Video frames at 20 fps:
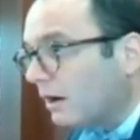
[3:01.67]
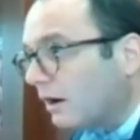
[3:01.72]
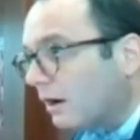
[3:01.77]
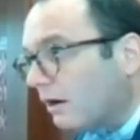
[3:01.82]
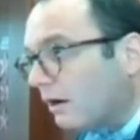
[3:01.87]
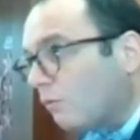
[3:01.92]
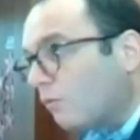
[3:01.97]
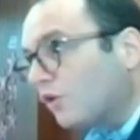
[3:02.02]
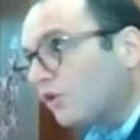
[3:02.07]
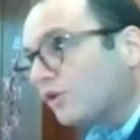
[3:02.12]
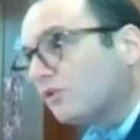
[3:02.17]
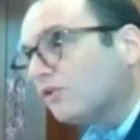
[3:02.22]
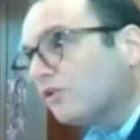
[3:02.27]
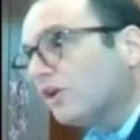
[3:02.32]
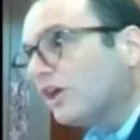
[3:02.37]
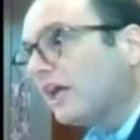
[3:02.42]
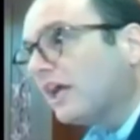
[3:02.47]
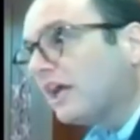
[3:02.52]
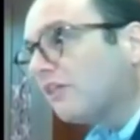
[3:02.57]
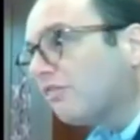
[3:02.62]
where you're
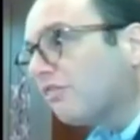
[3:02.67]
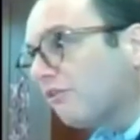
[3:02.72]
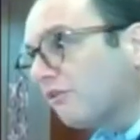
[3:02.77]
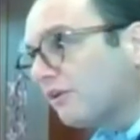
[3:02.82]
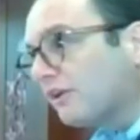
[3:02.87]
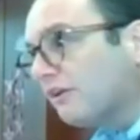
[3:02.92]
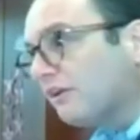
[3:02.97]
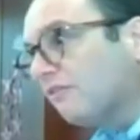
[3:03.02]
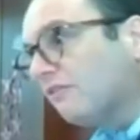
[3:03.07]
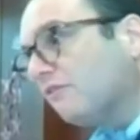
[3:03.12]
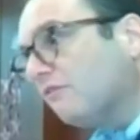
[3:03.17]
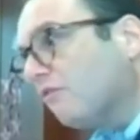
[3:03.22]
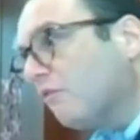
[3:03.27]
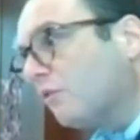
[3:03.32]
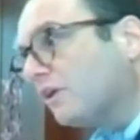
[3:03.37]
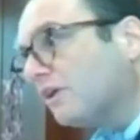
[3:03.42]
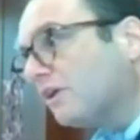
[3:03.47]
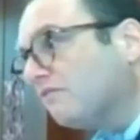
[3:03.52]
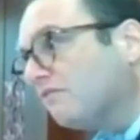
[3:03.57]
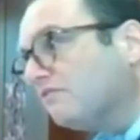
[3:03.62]
looking at 30 to
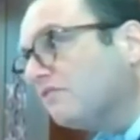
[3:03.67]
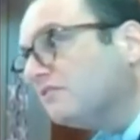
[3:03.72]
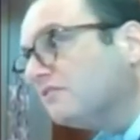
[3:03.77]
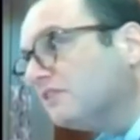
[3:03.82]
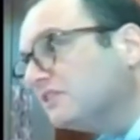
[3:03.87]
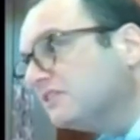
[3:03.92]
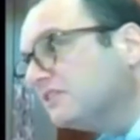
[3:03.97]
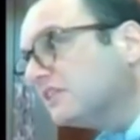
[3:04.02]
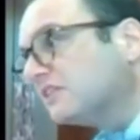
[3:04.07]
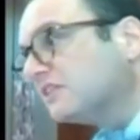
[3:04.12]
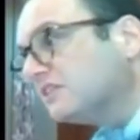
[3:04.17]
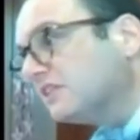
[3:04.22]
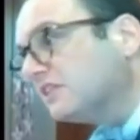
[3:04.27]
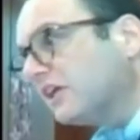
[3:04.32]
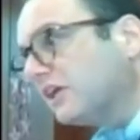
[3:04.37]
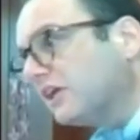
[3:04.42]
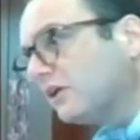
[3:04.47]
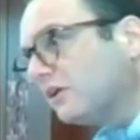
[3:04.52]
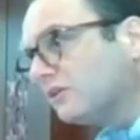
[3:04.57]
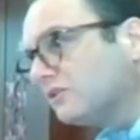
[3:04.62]
40, 50, 60
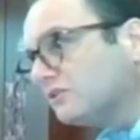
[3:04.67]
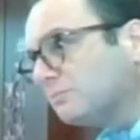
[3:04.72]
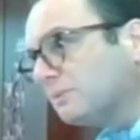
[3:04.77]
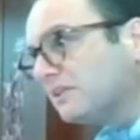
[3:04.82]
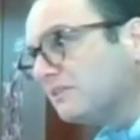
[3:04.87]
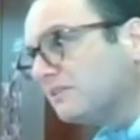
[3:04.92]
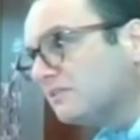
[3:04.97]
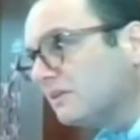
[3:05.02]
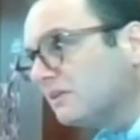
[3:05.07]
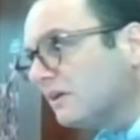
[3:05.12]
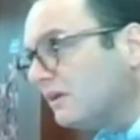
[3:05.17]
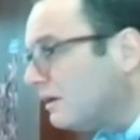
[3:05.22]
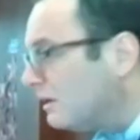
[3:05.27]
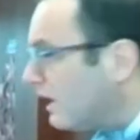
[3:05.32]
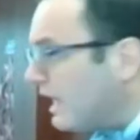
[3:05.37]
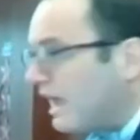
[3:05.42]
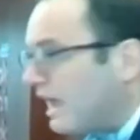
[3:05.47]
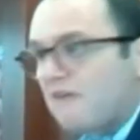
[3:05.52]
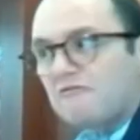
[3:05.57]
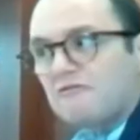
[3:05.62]
years, because
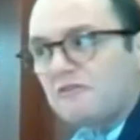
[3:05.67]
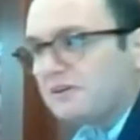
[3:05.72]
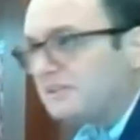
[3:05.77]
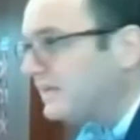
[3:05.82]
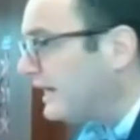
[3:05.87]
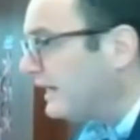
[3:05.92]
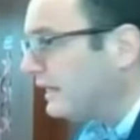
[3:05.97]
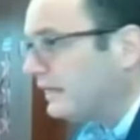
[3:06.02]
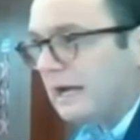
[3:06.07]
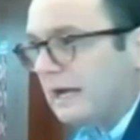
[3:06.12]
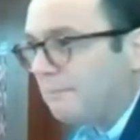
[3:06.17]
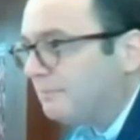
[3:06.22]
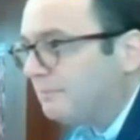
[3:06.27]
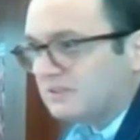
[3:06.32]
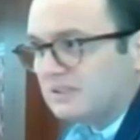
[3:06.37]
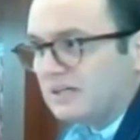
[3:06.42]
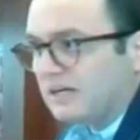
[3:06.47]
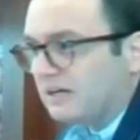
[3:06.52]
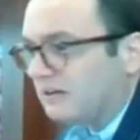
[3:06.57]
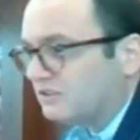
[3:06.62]
every day it happens in
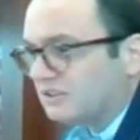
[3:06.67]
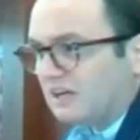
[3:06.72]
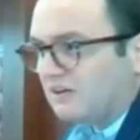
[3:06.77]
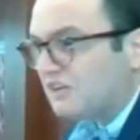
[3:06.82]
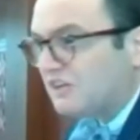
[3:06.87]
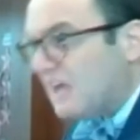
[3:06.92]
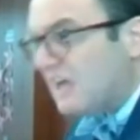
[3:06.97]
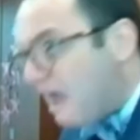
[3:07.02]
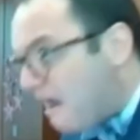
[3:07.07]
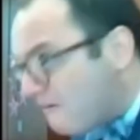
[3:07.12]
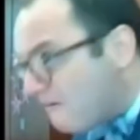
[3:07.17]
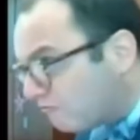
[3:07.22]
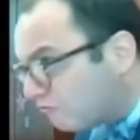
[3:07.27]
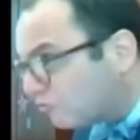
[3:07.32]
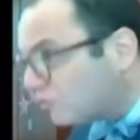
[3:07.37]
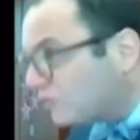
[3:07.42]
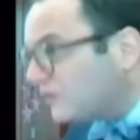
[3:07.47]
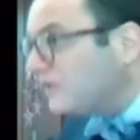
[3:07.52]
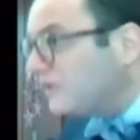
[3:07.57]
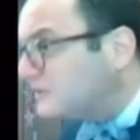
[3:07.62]
Harris County.
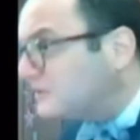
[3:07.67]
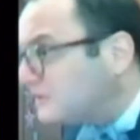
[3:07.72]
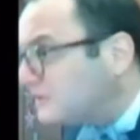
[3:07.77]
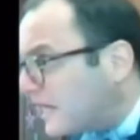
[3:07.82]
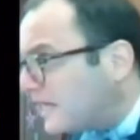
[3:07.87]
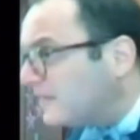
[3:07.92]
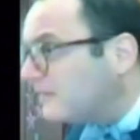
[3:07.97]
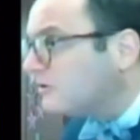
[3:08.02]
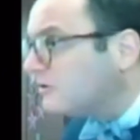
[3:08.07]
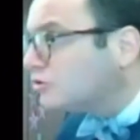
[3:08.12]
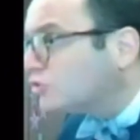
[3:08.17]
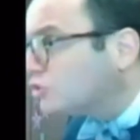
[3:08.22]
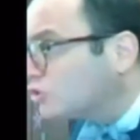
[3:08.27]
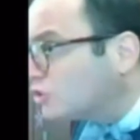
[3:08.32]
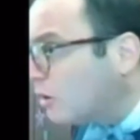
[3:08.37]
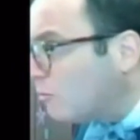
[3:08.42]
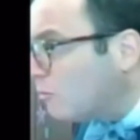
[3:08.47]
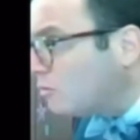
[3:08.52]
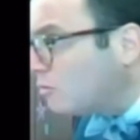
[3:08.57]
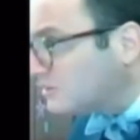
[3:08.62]
Every day
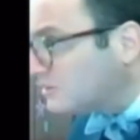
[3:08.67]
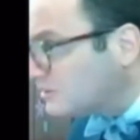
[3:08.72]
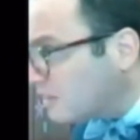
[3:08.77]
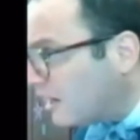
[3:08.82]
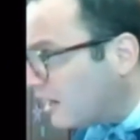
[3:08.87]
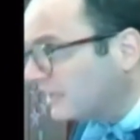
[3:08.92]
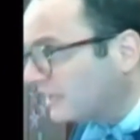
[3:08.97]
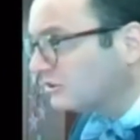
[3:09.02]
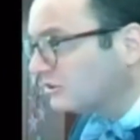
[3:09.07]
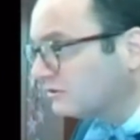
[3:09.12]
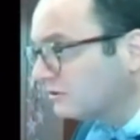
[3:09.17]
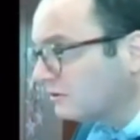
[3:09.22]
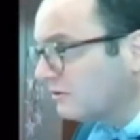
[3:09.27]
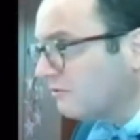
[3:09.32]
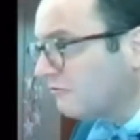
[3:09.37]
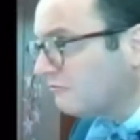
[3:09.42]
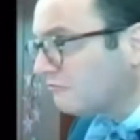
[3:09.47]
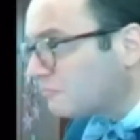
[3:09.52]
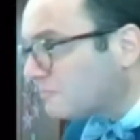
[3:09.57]
someone dies from